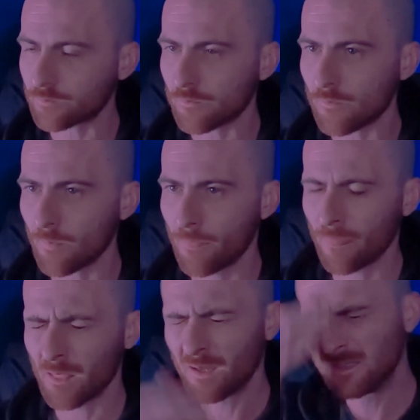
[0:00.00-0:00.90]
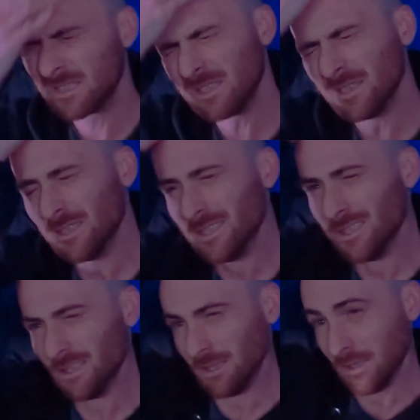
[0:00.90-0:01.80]

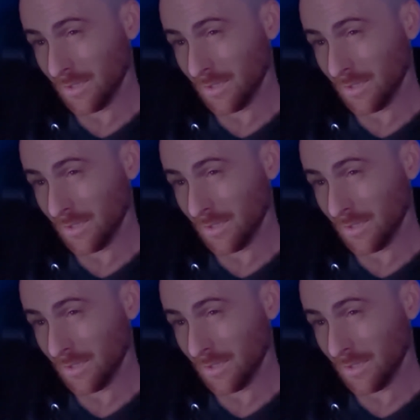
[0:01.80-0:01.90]
Nothing is said.